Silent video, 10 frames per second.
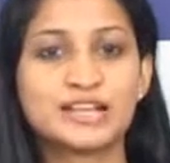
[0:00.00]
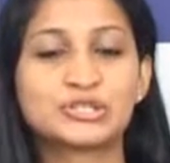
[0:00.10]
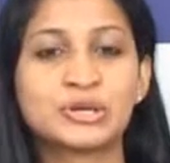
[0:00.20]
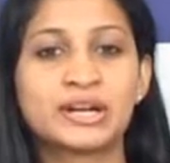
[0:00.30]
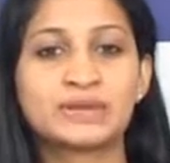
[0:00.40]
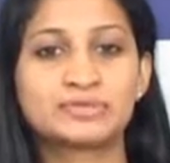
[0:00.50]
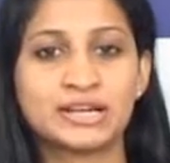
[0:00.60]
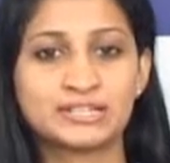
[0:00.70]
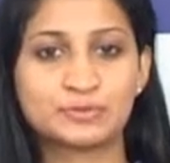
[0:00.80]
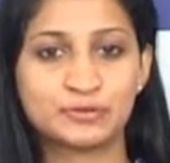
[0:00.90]
Shriram
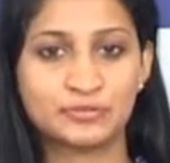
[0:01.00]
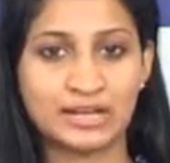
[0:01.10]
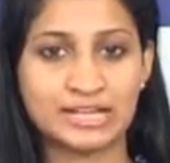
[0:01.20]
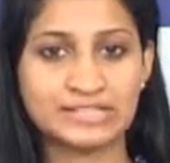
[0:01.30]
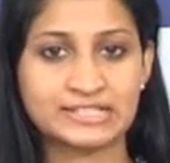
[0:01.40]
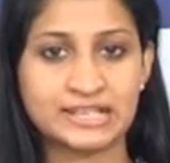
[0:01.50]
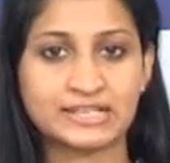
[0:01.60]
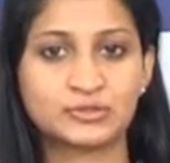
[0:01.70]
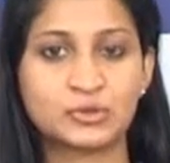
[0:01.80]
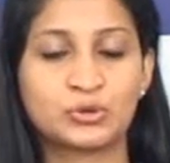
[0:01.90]
Transport Finance
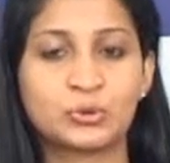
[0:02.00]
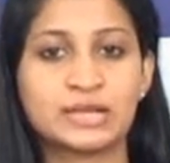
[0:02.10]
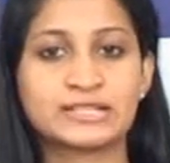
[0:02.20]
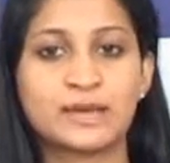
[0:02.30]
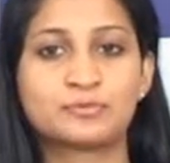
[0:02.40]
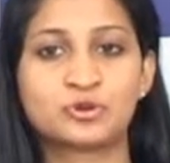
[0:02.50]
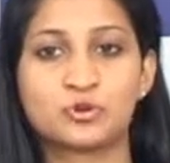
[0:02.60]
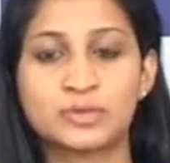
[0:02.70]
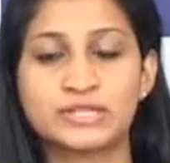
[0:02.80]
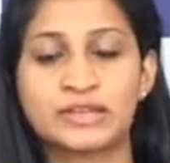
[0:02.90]
said it will raise up to
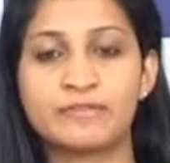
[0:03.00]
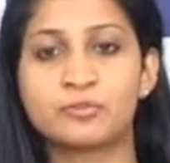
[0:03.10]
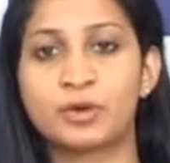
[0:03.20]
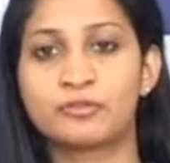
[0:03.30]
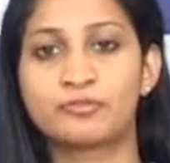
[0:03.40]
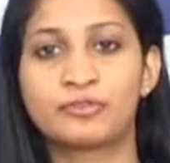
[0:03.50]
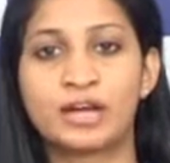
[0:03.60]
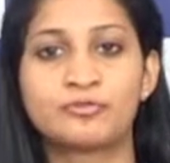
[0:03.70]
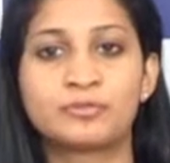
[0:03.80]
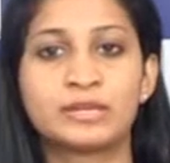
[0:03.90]
Rs
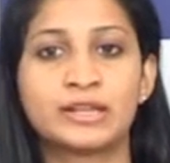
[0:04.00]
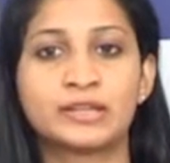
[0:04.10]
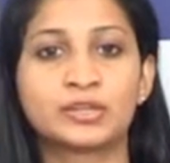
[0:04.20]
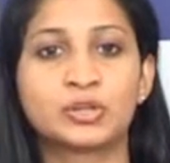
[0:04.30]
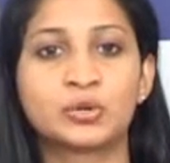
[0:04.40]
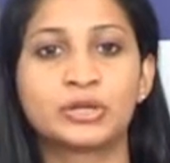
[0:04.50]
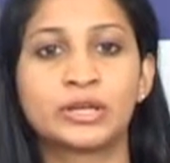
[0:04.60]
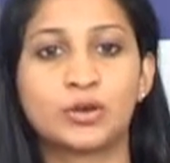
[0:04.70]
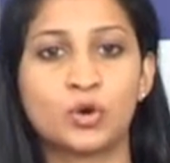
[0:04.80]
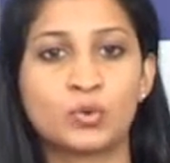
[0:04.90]
7.5 billion,
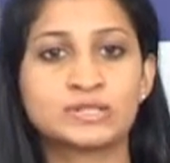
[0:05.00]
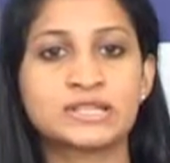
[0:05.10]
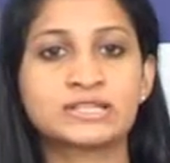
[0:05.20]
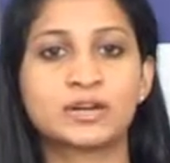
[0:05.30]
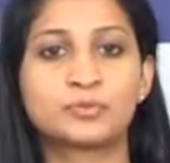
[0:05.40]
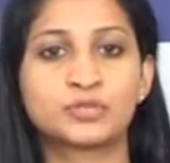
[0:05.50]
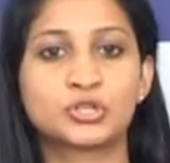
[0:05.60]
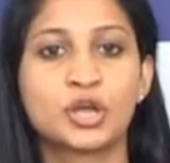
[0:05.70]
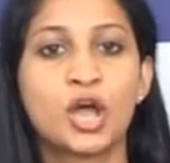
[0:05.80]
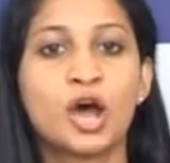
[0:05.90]
including an
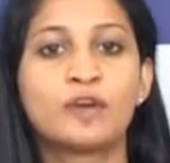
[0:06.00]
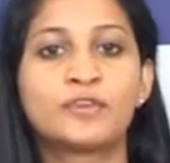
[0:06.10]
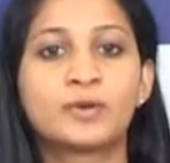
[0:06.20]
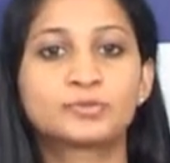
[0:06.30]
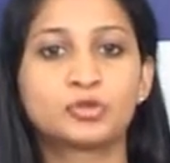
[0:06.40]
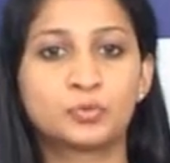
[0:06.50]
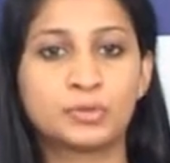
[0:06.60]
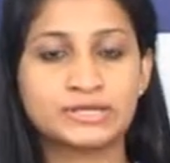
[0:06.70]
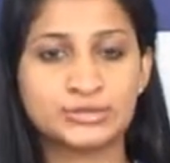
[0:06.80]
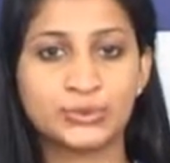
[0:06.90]
oversubscription of up to
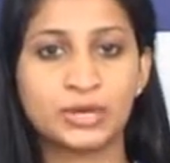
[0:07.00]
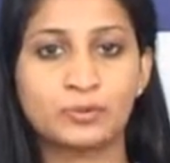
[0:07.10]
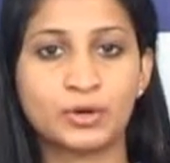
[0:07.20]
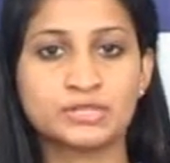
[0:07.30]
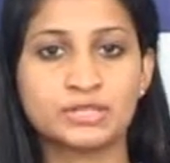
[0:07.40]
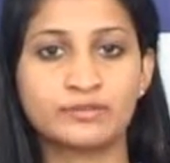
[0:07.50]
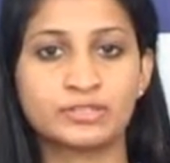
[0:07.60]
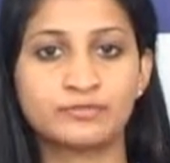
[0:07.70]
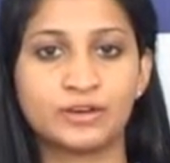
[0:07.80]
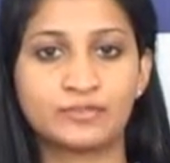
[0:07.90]
Rs
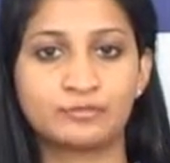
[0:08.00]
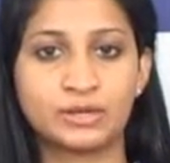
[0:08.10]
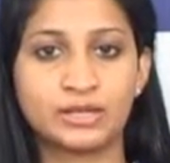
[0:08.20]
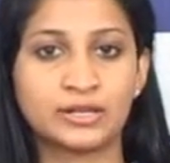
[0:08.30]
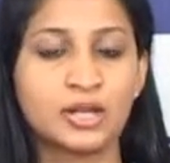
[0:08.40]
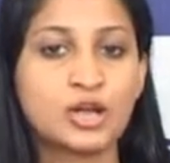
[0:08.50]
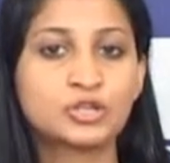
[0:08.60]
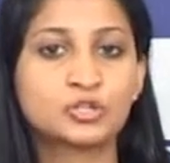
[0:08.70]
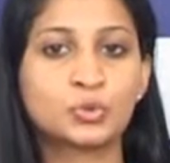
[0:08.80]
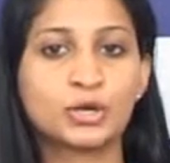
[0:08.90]
3.75 billion
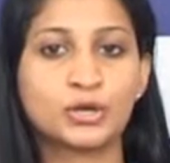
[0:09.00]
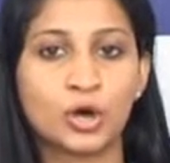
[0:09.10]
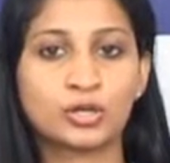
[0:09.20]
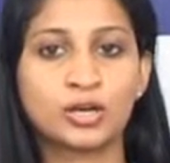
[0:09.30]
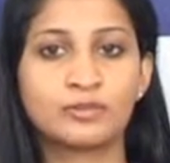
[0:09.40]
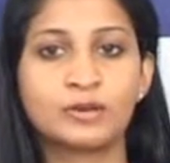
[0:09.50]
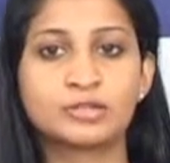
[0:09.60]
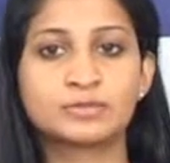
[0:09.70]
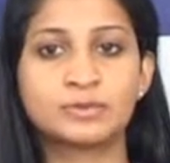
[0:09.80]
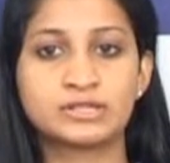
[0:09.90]
through a
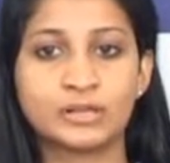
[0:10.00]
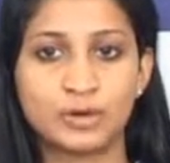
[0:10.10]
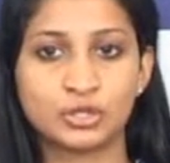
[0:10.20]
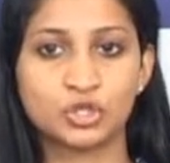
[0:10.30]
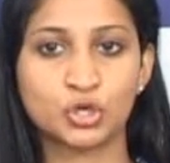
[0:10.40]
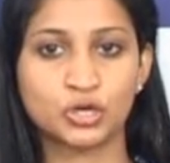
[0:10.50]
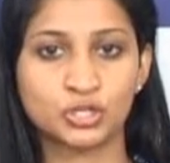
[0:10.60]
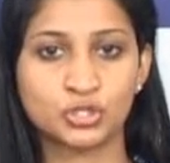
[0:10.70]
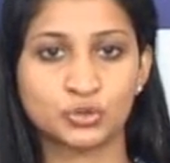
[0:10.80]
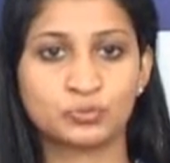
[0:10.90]
non-convertible debenture
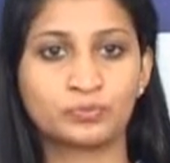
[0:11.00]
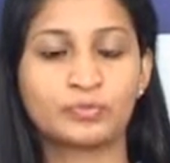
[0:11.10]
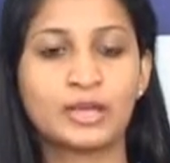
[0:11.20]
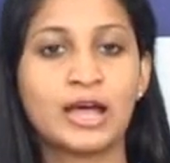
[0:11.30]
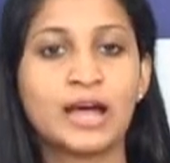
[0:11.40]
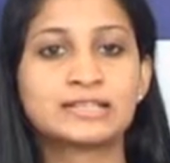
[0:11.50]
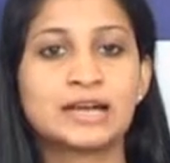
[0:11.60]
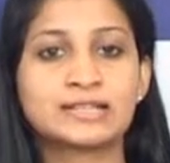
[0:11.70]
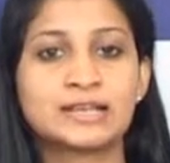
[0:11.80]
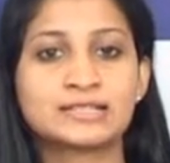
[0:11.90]
issue.
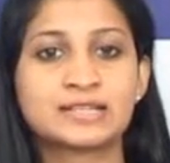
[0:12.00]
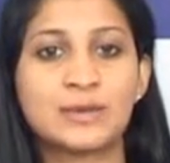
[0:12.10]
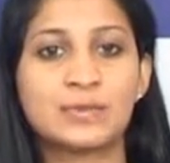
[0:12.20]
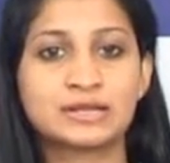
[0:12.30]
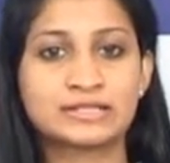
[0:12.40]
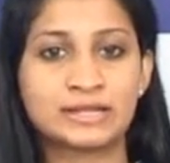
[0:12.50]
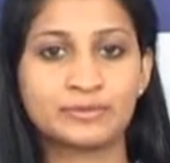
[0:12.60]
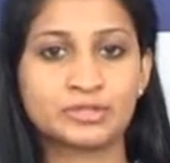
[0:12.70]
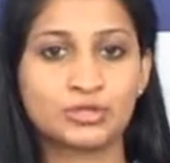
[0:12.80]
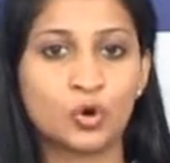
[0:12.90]
Tata Starbucks
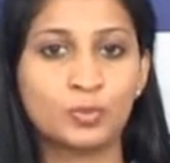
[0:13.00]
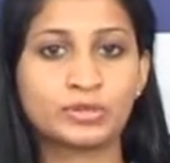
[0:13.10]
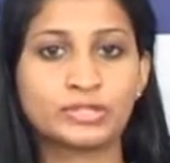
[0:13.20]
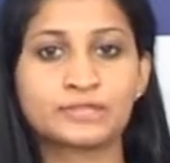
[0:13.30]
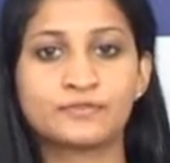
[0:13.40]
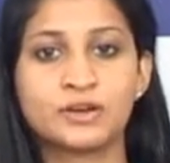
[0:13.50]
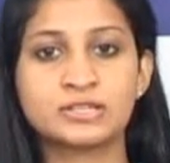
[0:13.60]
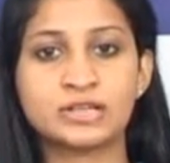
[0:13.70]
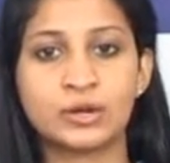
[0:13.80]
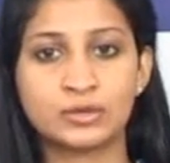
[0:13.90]
Limited opened its
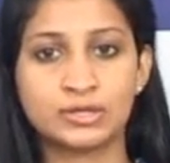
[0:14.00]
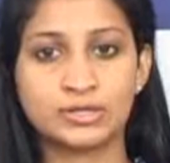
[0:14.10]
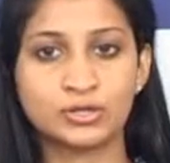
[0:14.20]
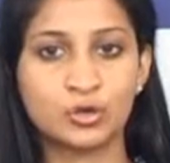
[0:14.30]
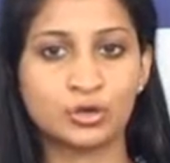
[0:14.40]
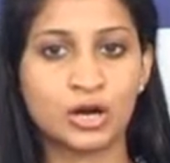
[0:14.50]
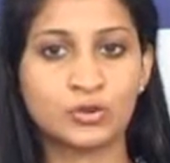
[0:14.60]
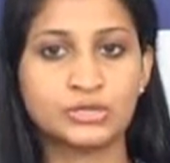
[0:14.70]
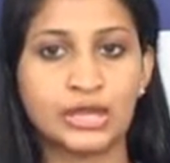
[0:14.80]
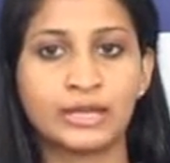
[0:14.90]
first outlet in
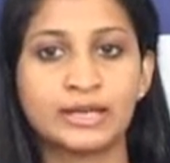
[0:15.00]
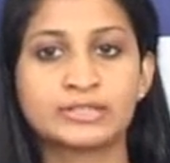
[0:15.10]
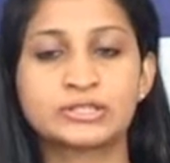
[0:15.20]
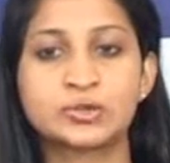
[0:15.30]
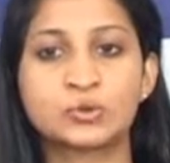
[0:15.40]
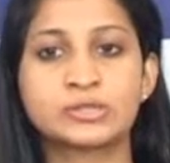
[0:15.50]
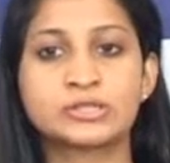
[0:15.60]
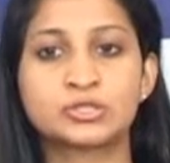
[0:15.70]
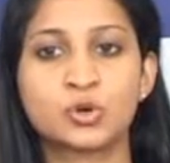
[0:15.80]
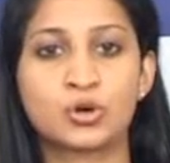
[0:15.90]
Gurgaon, taking its total
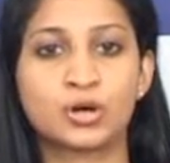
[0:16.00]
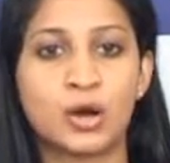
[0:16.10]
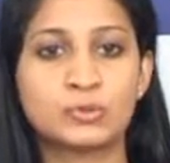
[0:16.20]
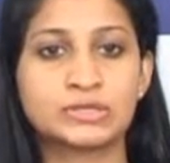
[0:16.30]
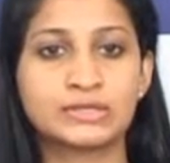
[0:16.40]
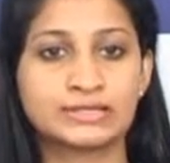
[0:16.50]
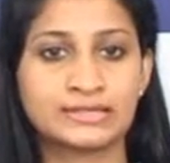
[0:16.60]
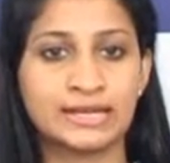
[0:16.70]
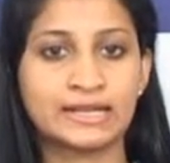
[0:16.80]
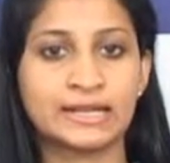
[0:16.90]
store count in the
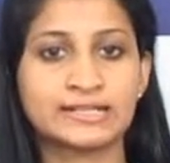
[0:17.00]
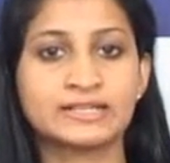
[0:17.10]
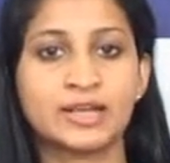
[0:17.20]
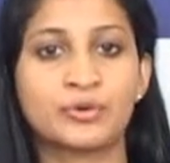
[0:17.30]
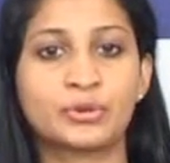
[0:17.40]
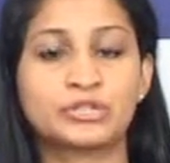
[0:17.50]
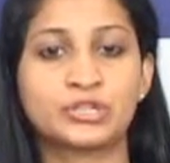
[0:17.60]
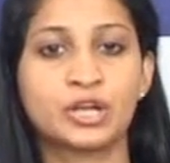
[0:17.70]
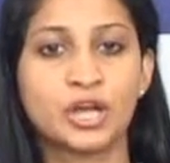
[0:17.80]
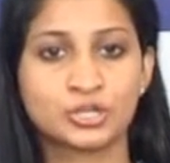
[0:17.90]
Delhi NCR
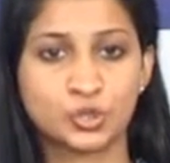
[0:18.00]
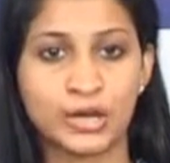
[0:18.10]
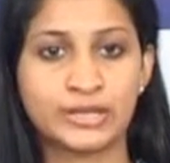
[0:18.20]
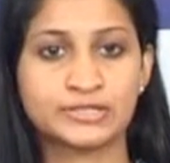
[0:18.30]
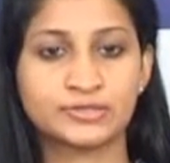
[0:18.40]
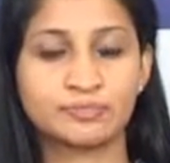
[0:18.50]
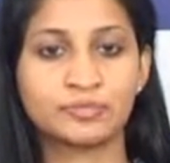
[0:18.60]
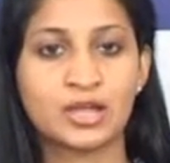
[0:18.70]
region to 8.